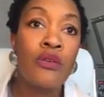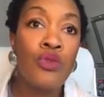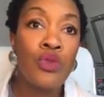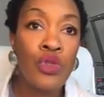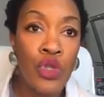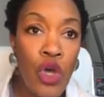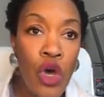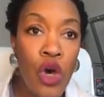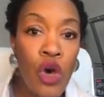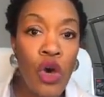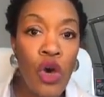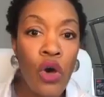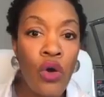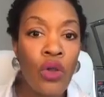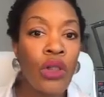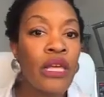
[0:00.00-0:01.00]

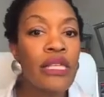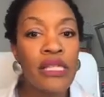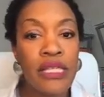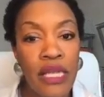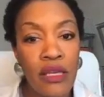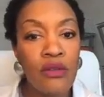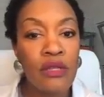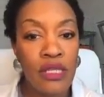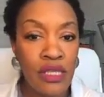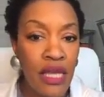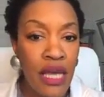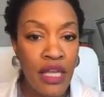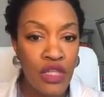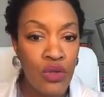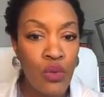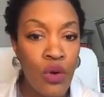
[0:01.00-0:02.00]
So let's say you
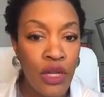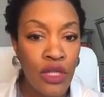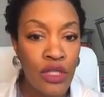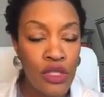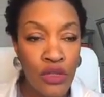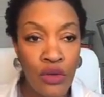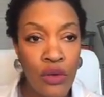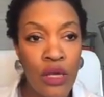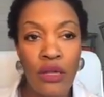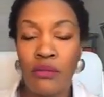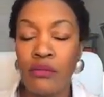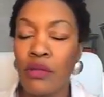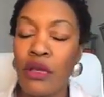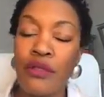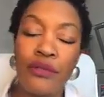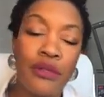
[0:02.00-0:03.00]
decide you want to do it.
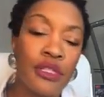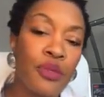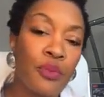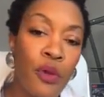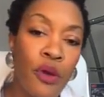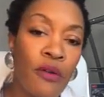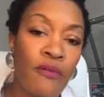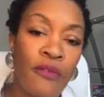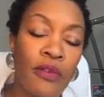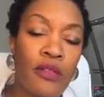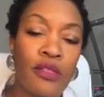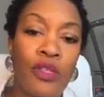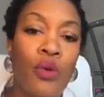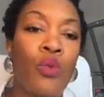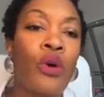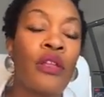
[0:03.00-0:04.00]
Nothing is perfect.
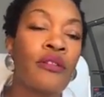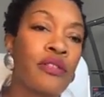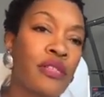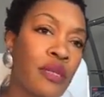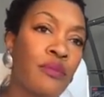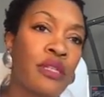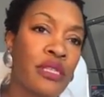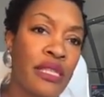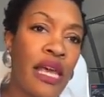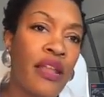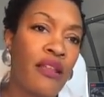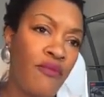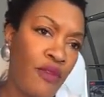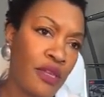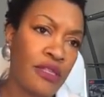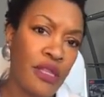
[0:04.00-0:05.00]
So what are some of the side
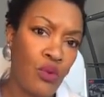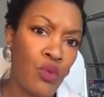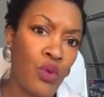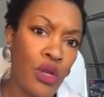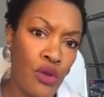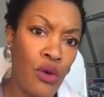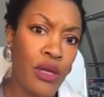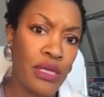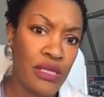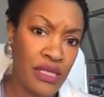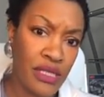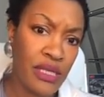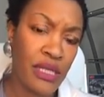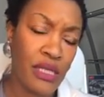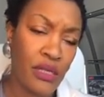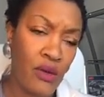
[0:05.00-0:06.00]
effects that we're going to
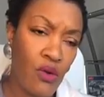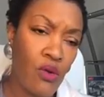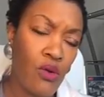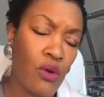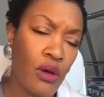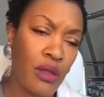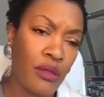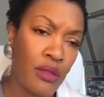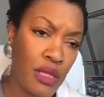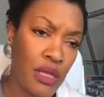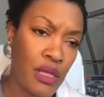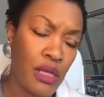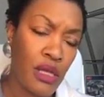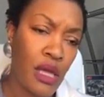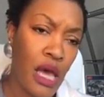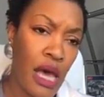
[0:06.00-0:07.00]
see on
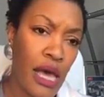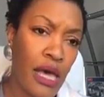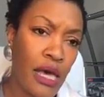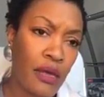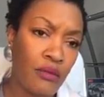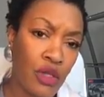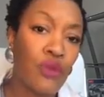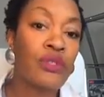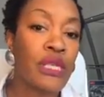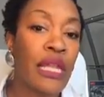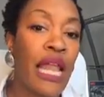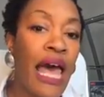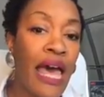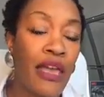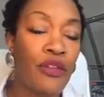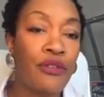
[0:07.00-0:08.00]
the using the
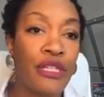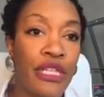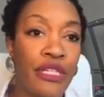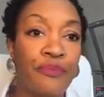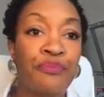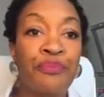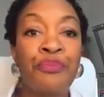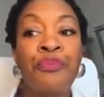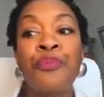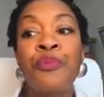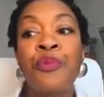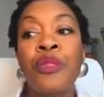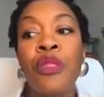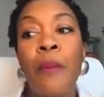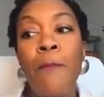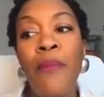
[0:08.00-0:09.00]
IUD?
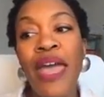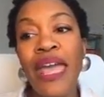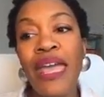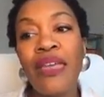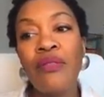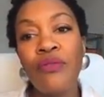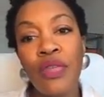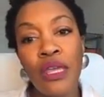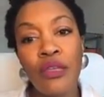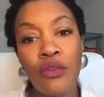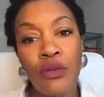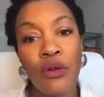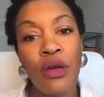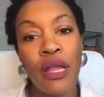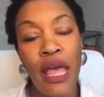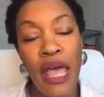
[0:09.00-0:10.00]
The main thing
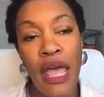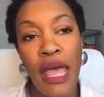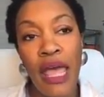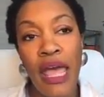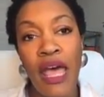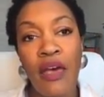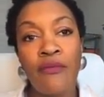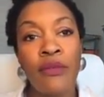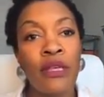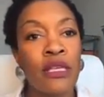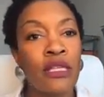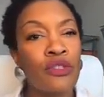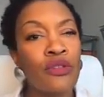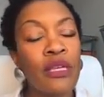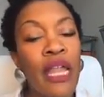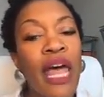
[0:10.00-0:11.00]
you're going to have
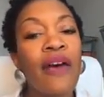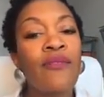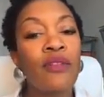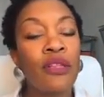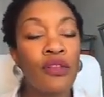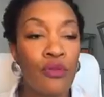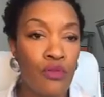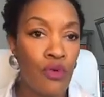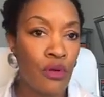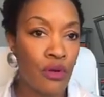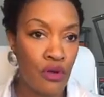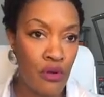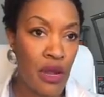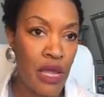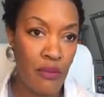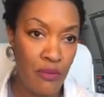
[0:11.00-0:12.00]
is you can have a little more
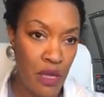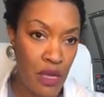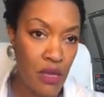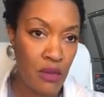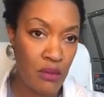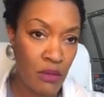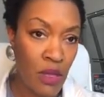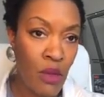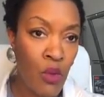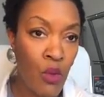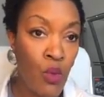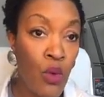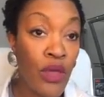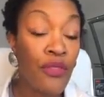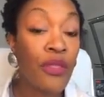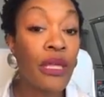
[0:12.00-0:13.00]
cramping
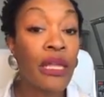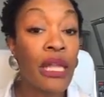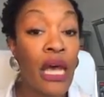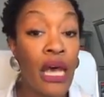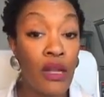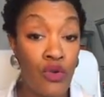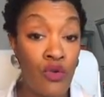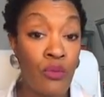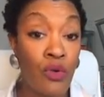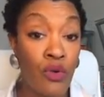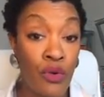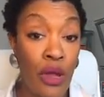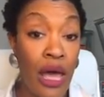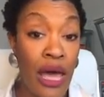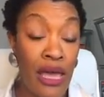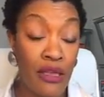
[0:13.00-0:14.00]
with the
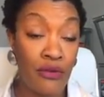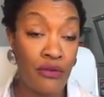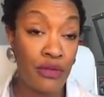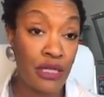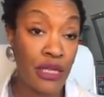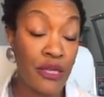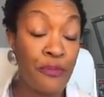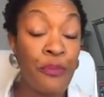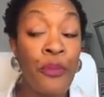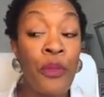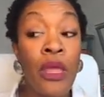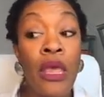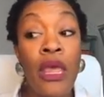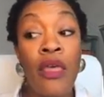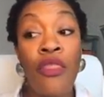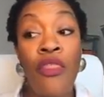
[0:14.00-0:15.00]
non-hormonal IUD.
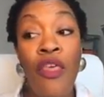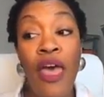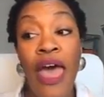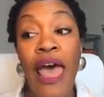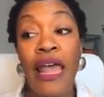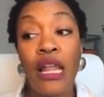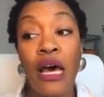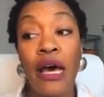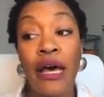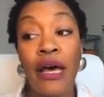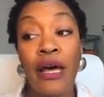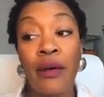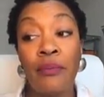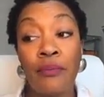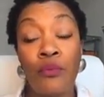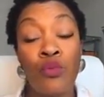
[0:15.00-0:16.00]

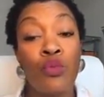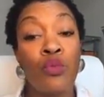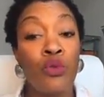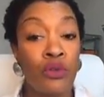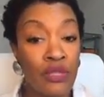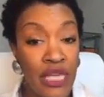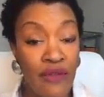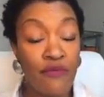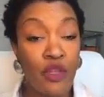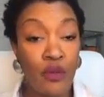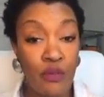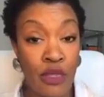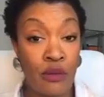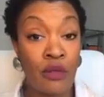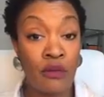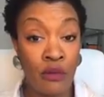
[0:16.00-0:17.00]
That will
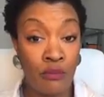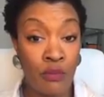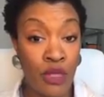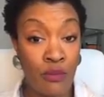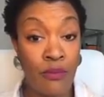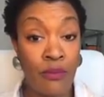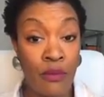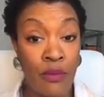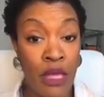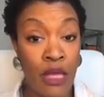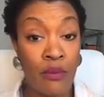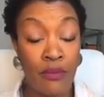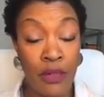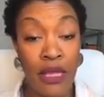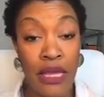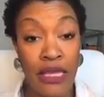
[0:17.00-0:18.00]
definitely be
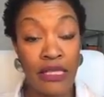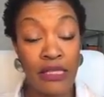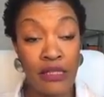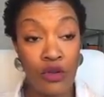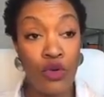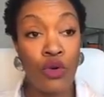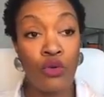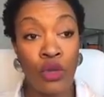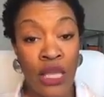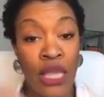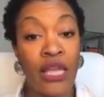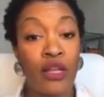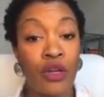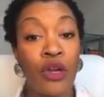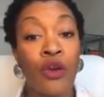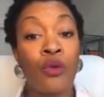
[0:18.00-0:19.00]
in place, or
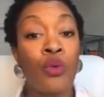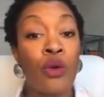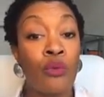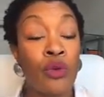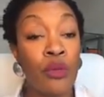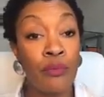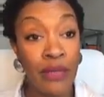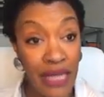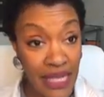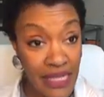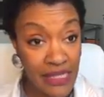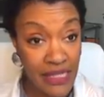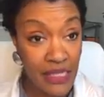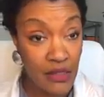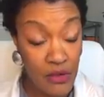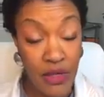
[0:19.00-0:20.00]
can occur when we
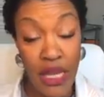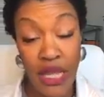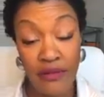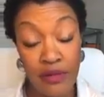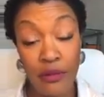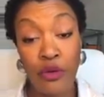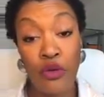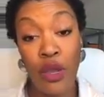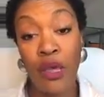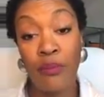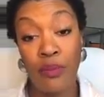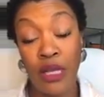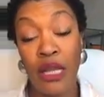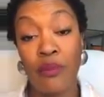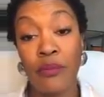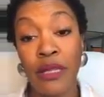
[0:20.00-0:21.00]
place it. You can have some
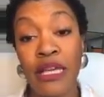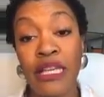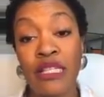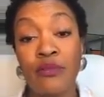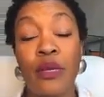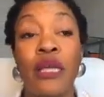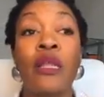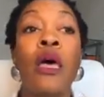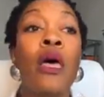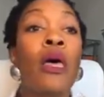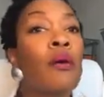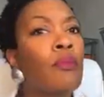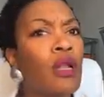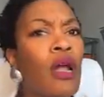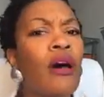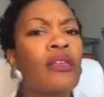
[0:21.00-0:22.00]
cramping at placement,
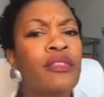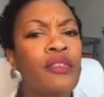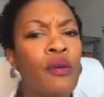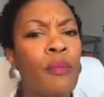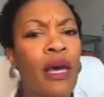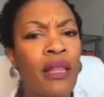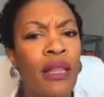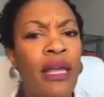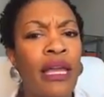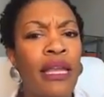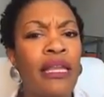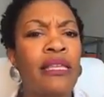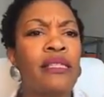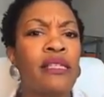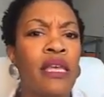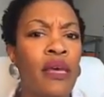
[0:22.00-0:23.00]
but also my
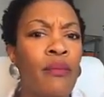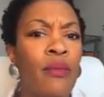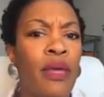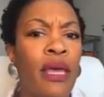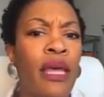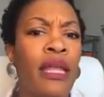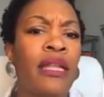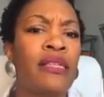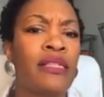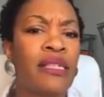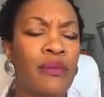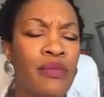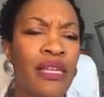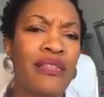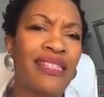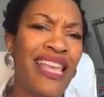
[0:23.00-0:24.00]
ladies come in and
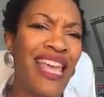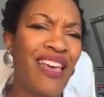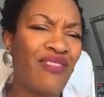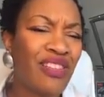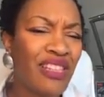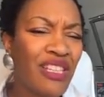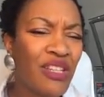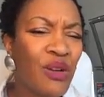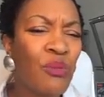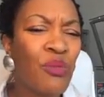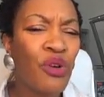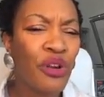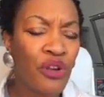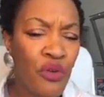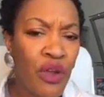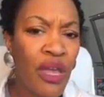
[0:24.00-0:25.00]
sometimes they have a little
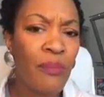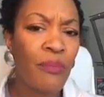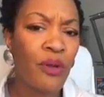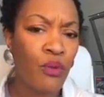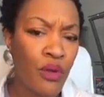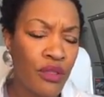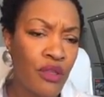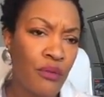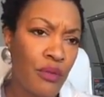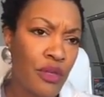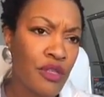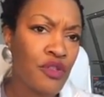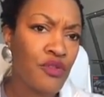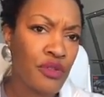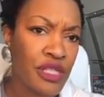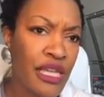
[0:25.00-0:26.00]
more cramping with the
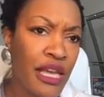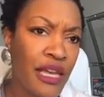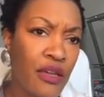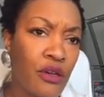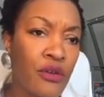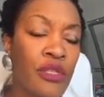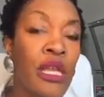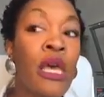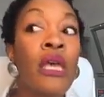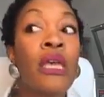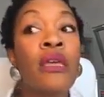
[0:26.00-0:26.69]
menstrual cycles.